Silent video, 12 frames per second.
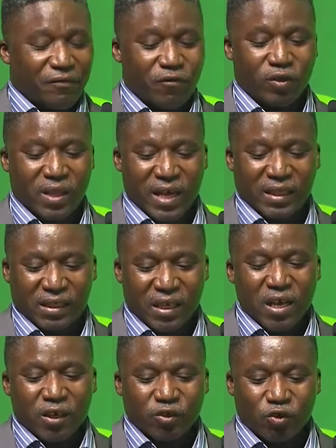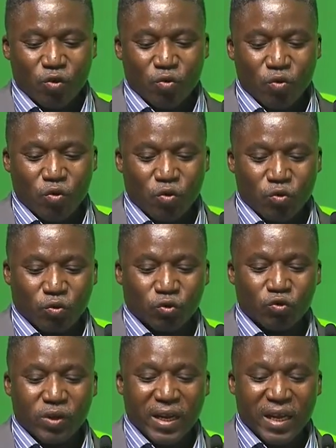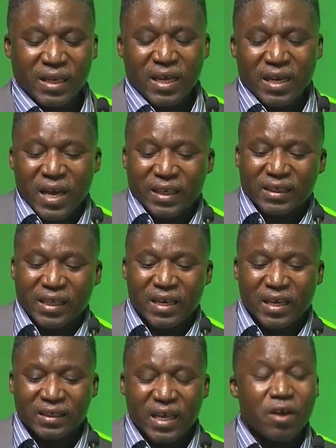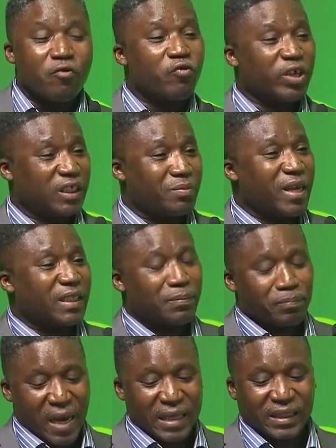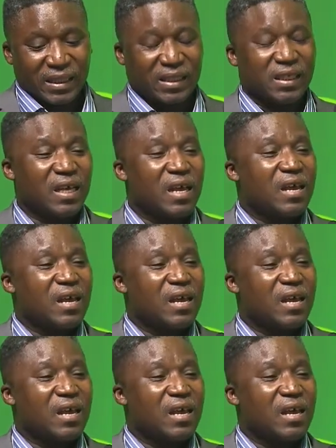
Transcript: for that, so we'll do that. And the next thing is enrichment planting.